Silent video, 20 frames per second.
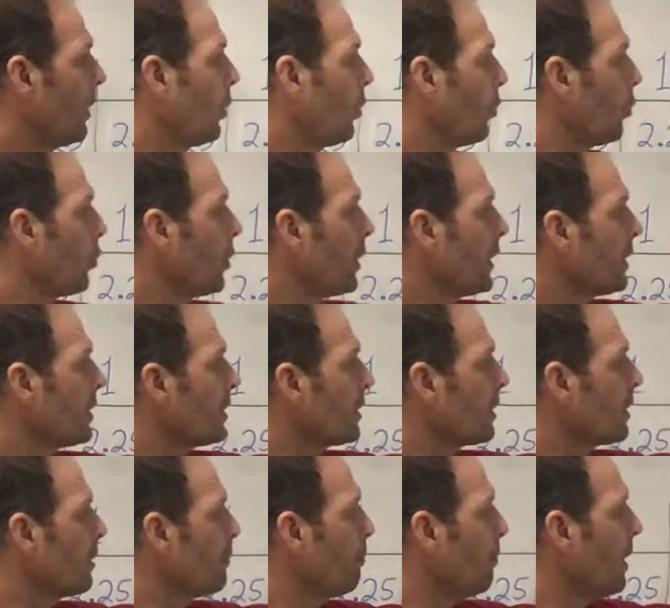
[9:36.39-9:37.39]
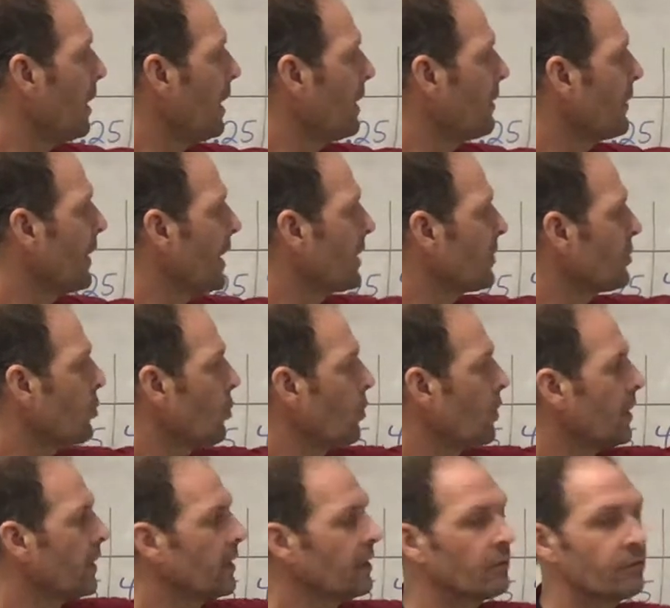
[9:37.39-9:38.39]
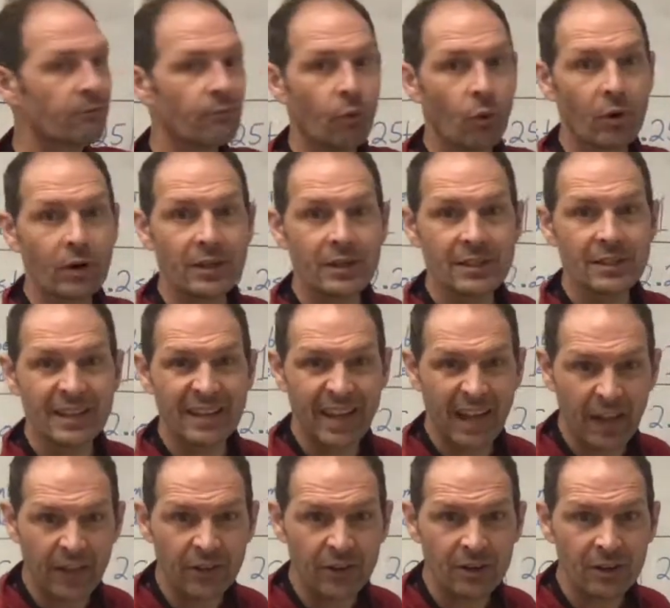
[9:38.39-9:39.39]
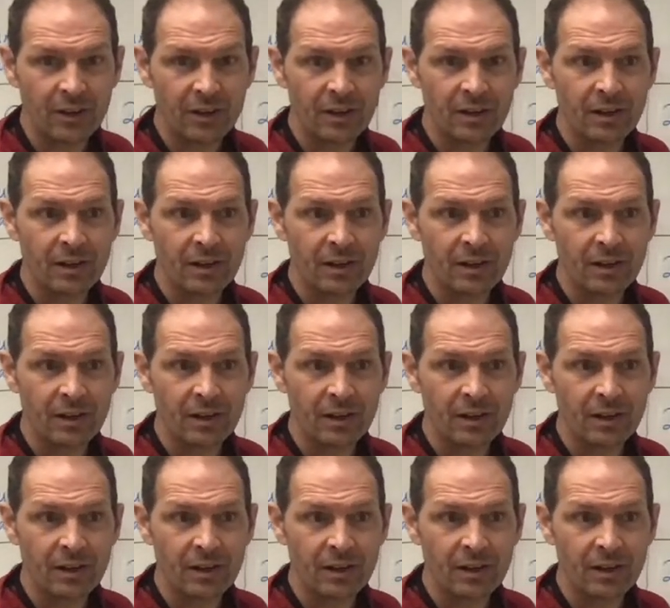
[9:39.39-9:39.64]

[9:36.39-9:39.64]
We could combine that 20 and 40 together,